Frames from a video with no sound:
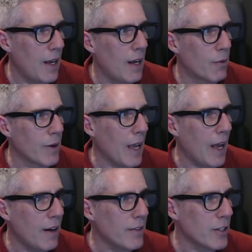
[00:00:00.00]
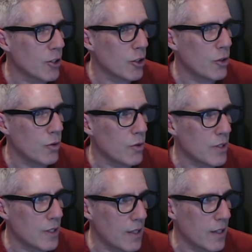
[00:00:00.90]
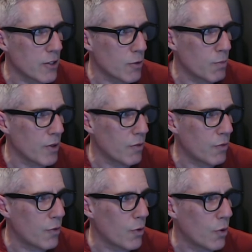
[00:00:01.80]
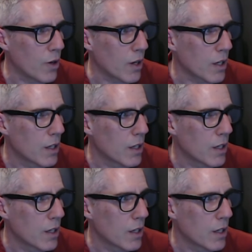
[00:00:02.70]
And we haven't used this before.